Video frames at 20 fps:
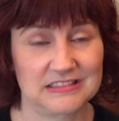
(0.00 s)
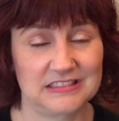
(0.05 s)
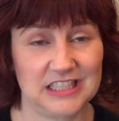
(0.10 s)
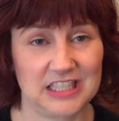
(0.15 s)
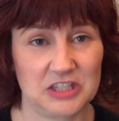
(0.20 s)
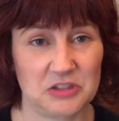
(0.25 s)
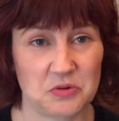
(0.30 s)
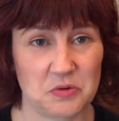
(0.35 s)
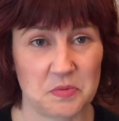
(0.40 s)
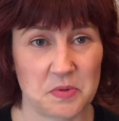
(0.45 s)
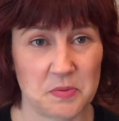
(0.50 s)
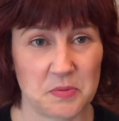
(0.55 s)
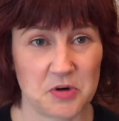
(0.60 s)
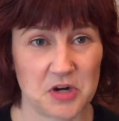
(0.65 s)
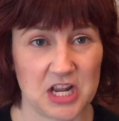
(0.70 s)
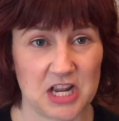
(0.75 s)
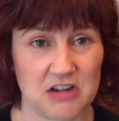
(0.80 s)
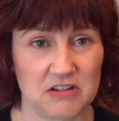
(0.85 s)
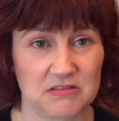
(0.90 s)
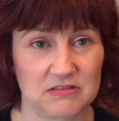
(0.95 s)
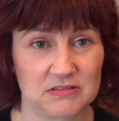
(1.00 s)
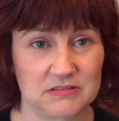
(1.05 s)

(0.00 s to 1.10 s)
I don't remember now.